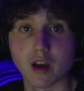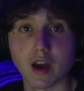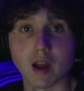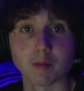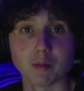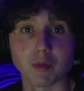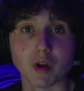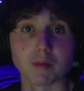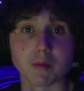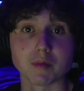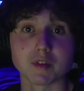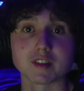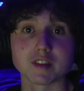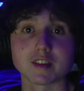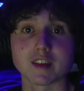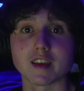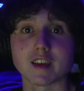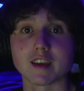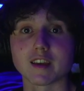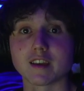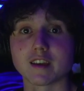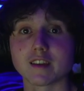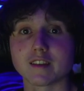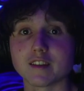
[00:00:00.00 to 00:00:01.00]
I'd probably
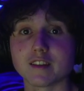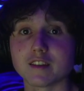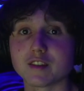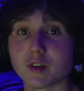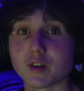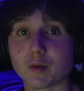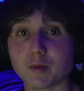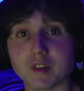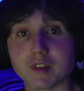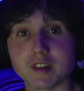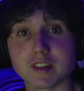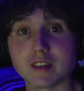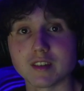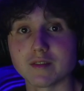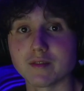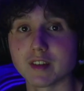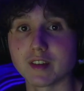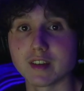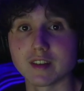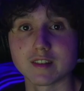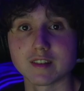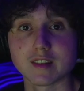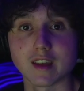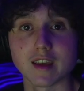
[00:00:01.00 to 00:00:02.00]
say the Sony
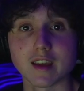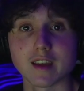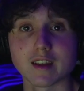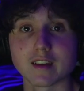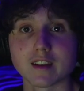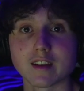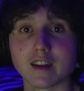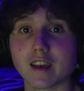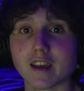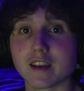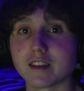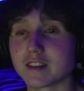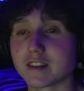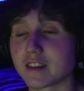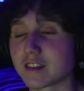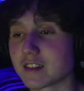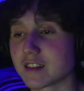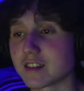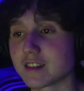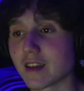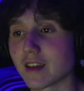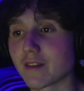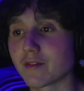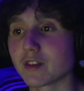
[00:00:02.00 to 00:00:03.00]
ZV-E10,
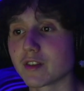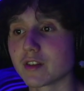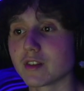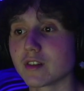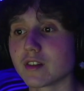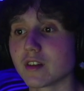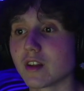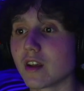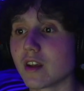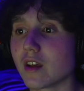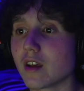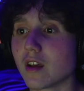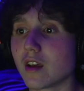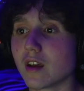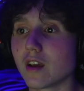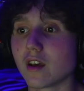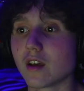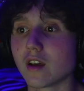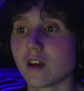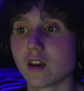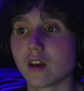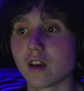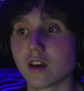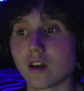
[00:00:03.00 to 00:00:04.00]

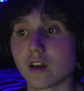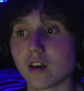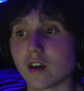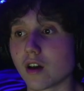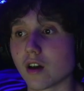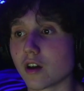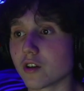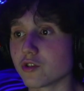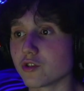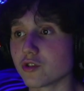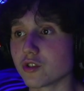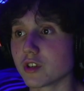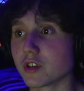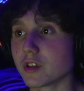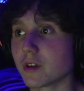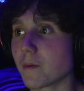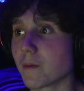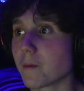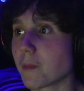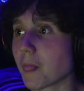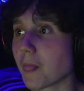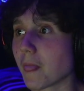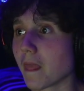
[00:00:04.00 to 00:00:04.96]
A6700.